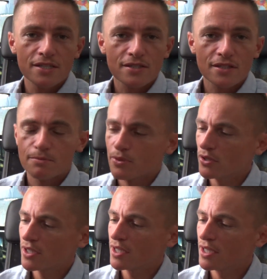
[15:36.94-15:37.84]
into the
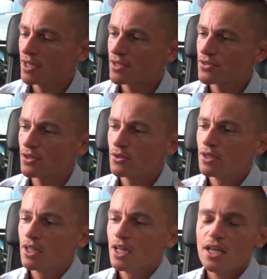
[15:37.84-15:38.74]
pocket here. So,
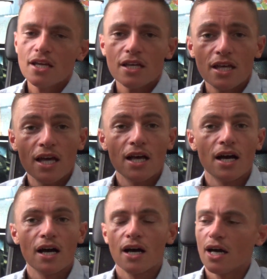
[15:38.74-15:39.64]

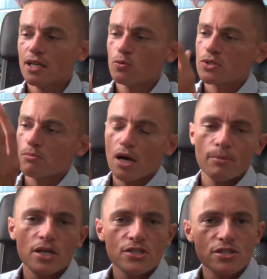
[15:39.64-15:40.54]
and it was my
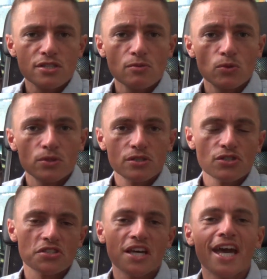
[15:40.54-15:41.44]
emergency water,
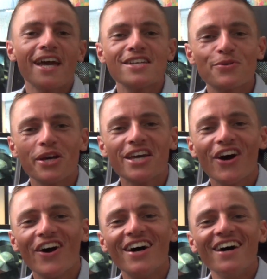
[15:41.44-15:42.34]
just in case we
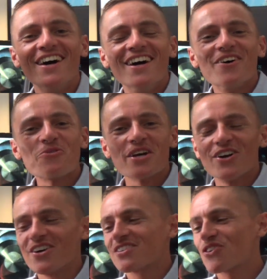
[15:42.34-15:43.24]

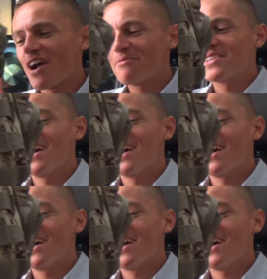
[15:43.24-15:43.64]
got trapped